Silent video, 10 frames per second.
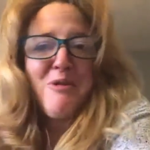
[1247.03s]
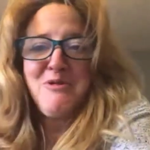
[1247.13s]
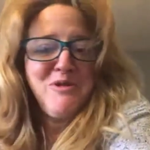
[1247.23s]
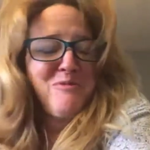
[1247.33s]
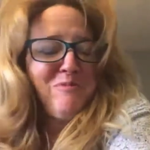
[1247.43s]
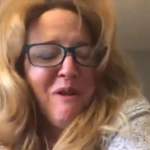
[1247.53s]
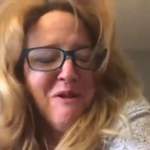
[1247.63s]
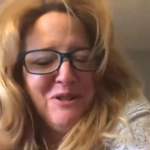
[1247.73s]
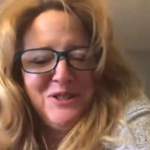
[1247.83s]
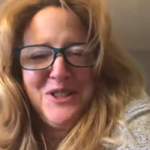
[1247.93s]
Whole new
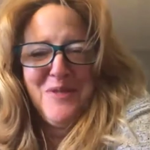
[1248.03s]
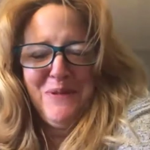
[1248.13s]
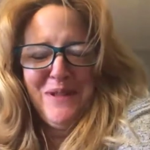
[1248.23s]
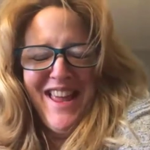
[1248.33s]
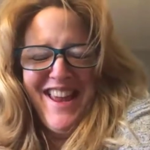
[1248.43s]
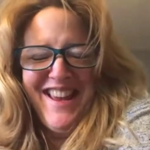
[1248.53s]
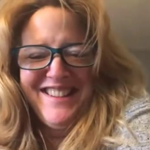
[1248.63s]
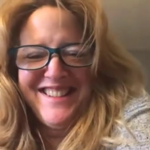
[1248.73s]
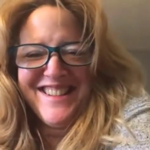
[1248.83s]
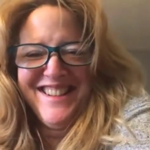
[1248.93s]

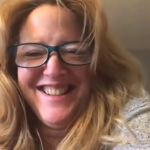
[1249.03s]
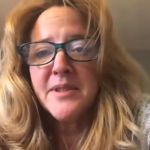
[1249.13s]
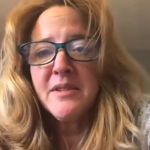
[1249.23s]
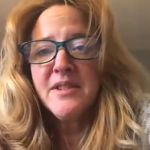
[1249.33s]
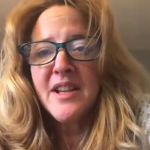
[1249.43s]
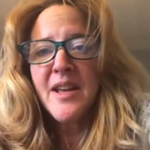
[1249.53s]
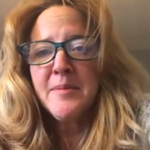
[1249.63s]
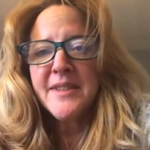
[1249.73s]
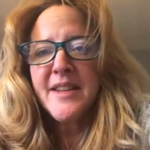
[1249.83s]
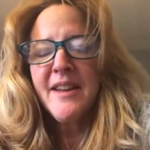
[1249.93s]
place. Good
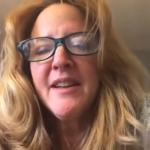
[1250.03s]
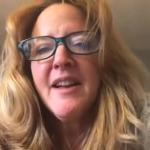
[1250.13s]
times. Yeah.